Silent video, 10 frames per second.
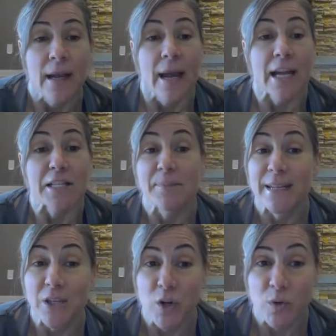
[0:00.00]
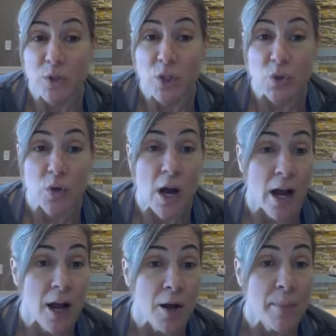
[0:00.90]
It's been known to
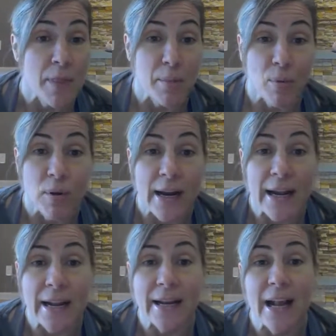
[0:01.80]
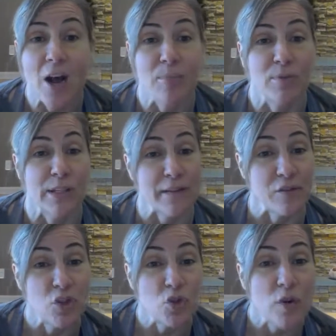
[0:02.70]
calm the brain, help relieve
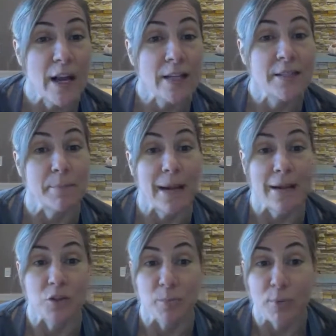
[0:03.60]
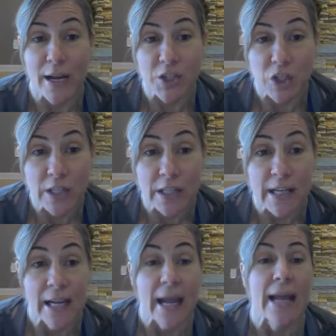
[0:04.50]
stress, mild depression.
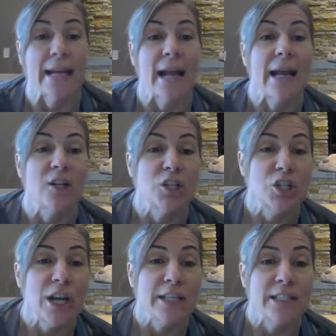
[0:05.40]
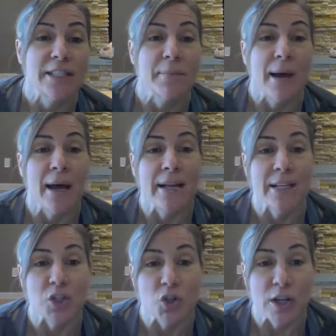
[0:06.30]
It energizes the body.
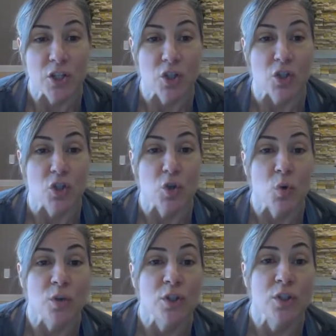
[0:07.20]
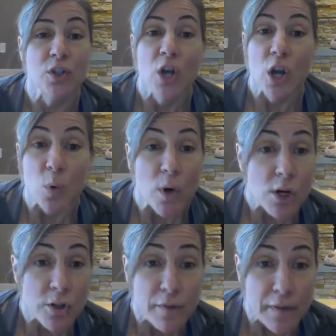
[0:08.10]
It stretches the shoulders. Where are
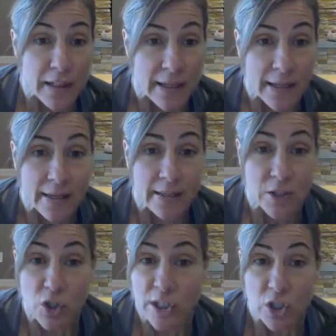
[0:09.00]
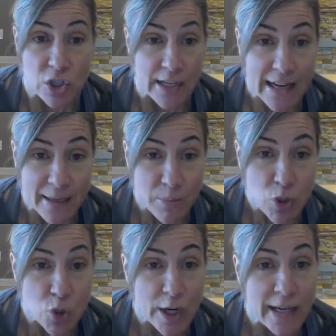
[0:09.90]
you feeling it? It stretches the
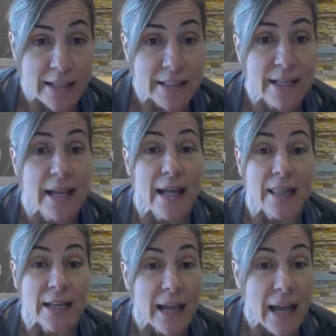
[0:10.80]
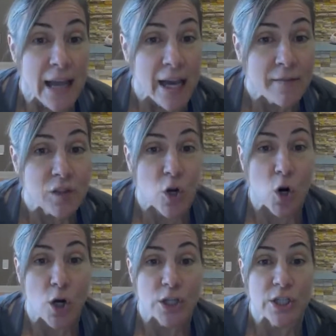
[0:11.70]
hamstrings, the calves, the
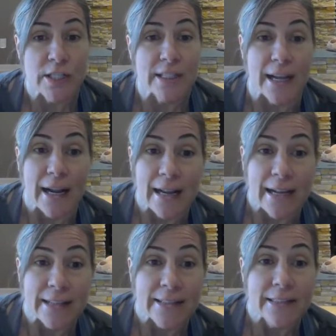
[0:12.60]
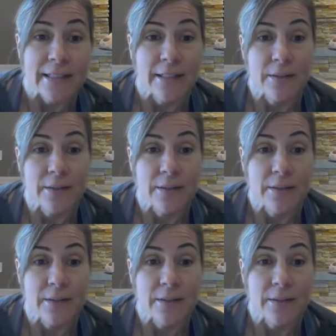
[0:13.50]
arches, the hands.